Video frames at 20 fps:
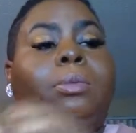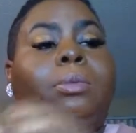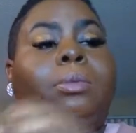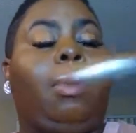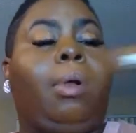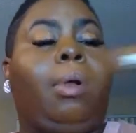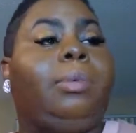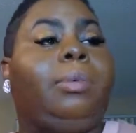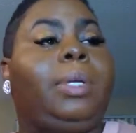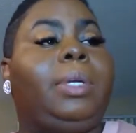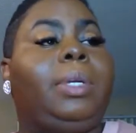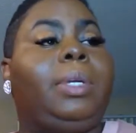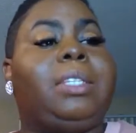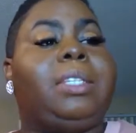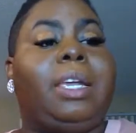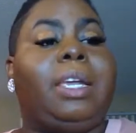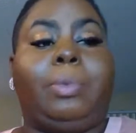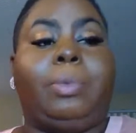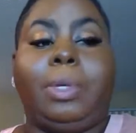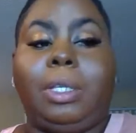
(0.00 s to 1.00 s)
And when I
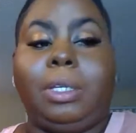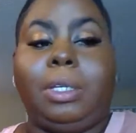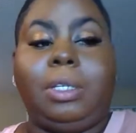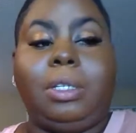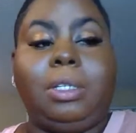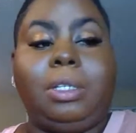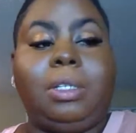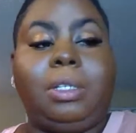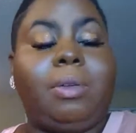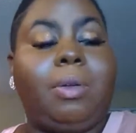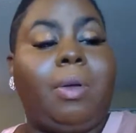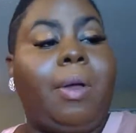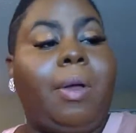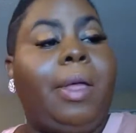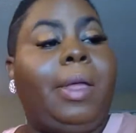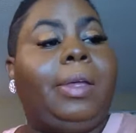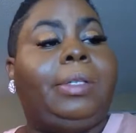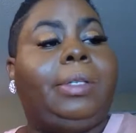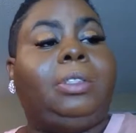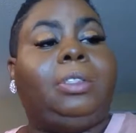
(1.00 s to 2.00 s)
say really good,
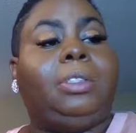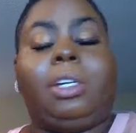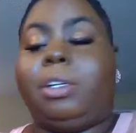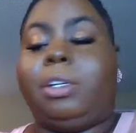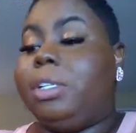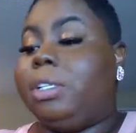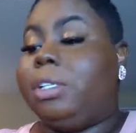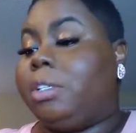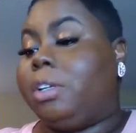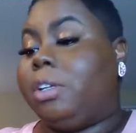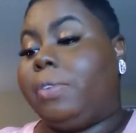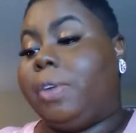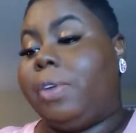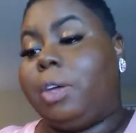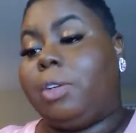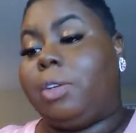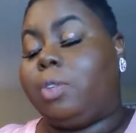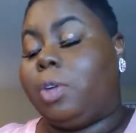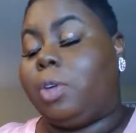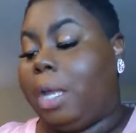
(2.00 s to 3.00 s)
girl, this stuff
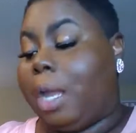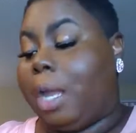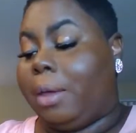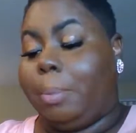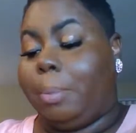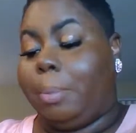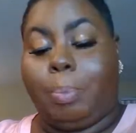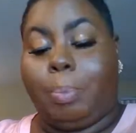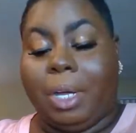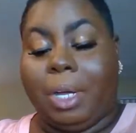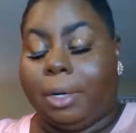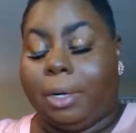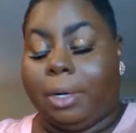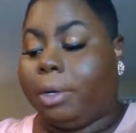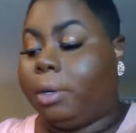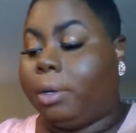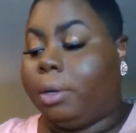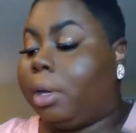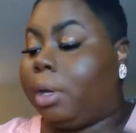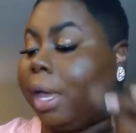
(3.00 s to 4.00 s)
goes on like
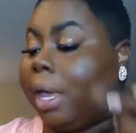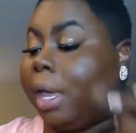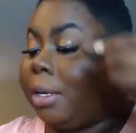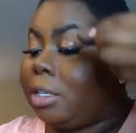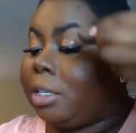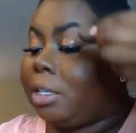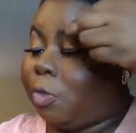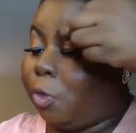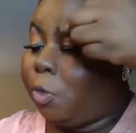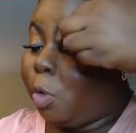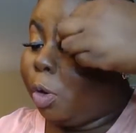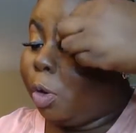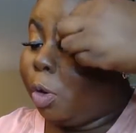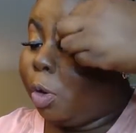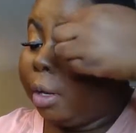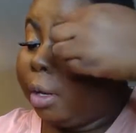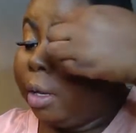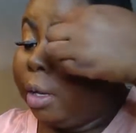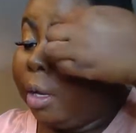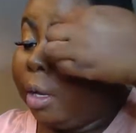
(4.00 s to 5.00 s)
butter. And
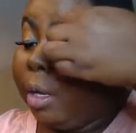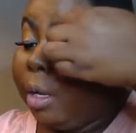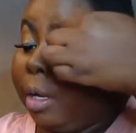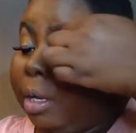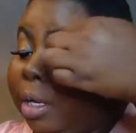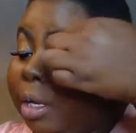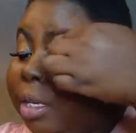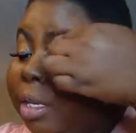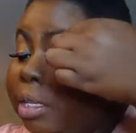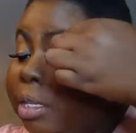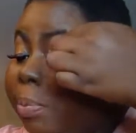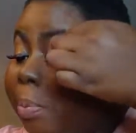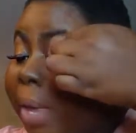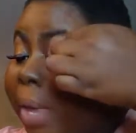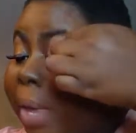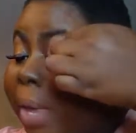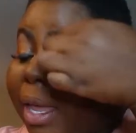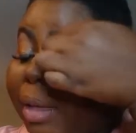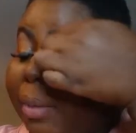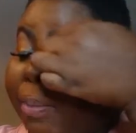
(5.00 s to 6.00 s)
it's
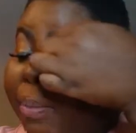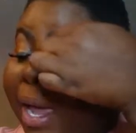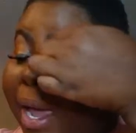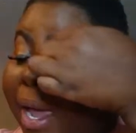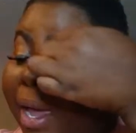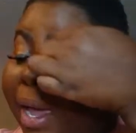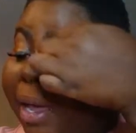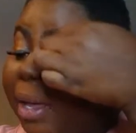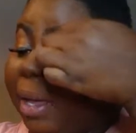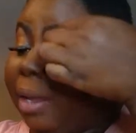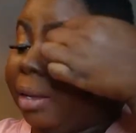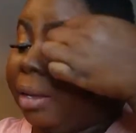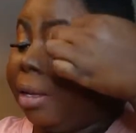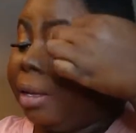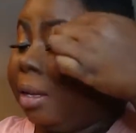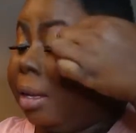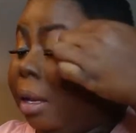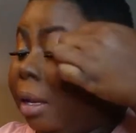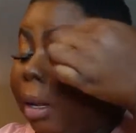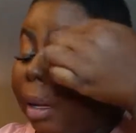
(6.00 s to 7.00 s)
made by
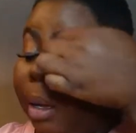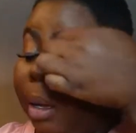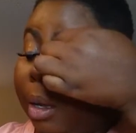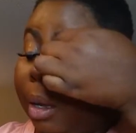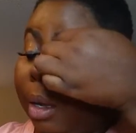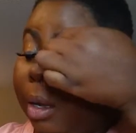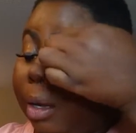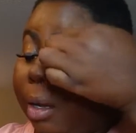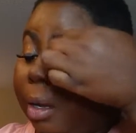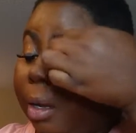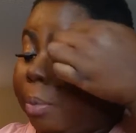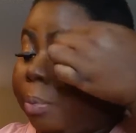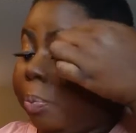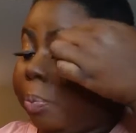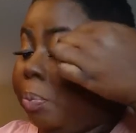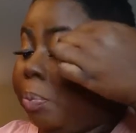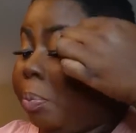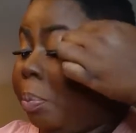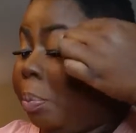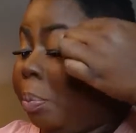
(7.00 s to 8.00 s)

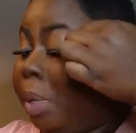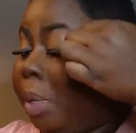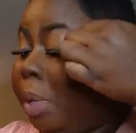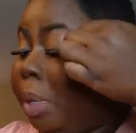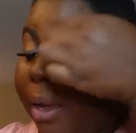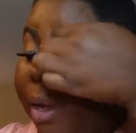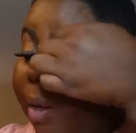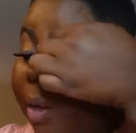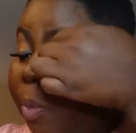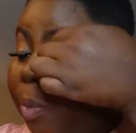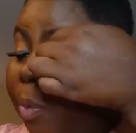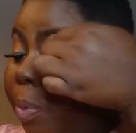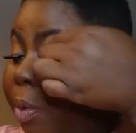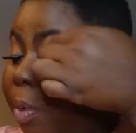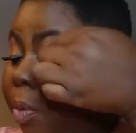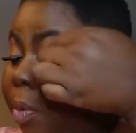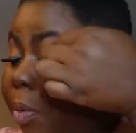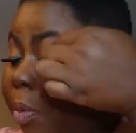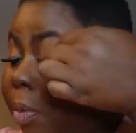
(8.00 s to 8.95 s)
Black Opal